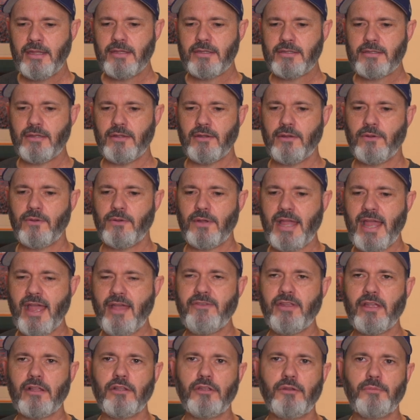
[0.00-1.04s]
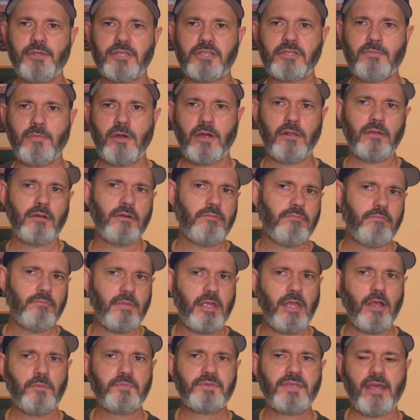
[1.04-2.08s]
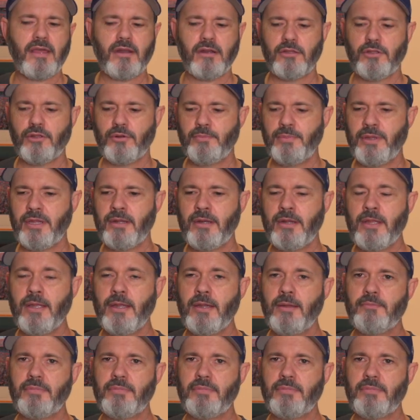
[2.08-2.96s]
So having a little bit smaller helps out a little bit,